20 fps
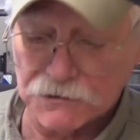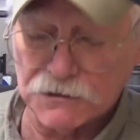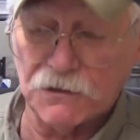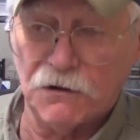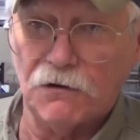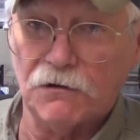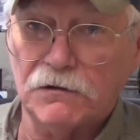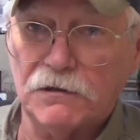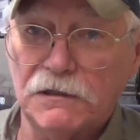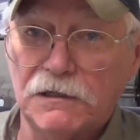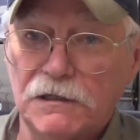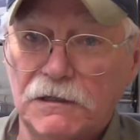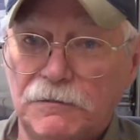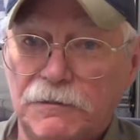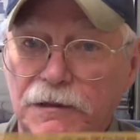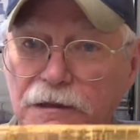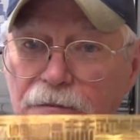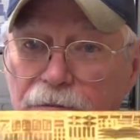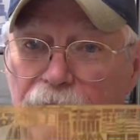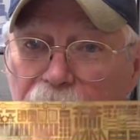talk a little
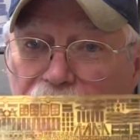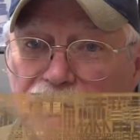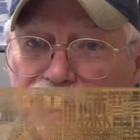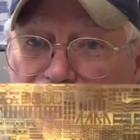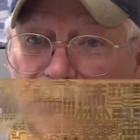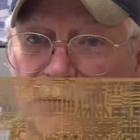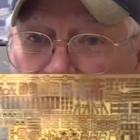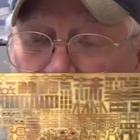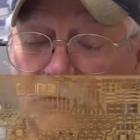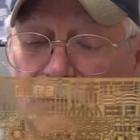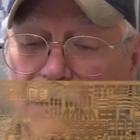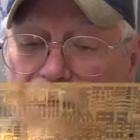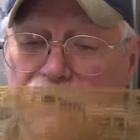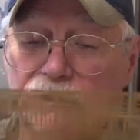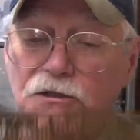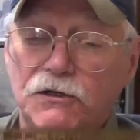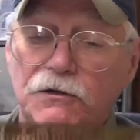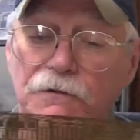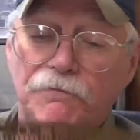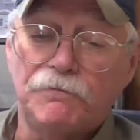bit about photo
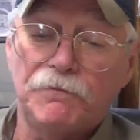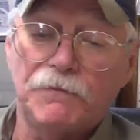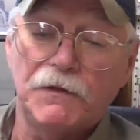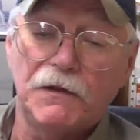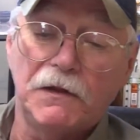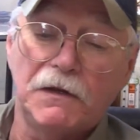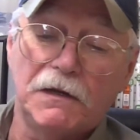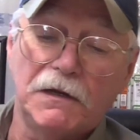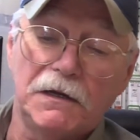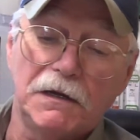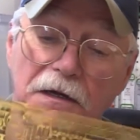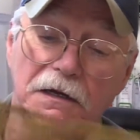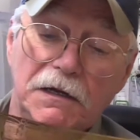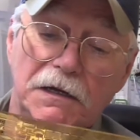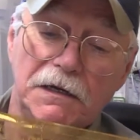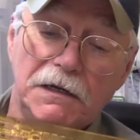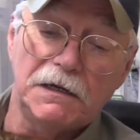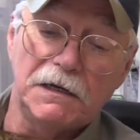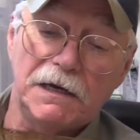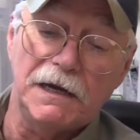etch.
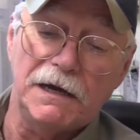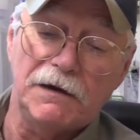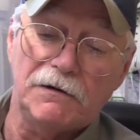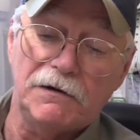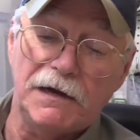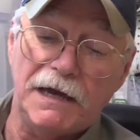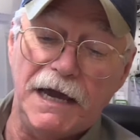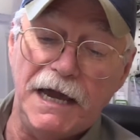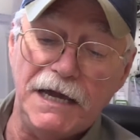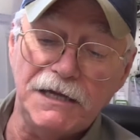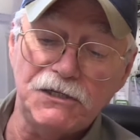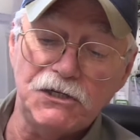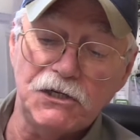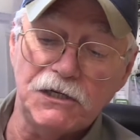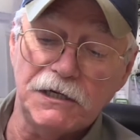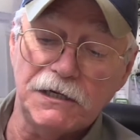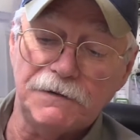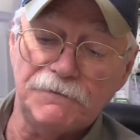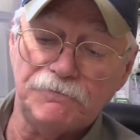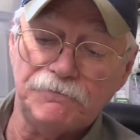Now,
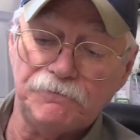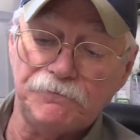etching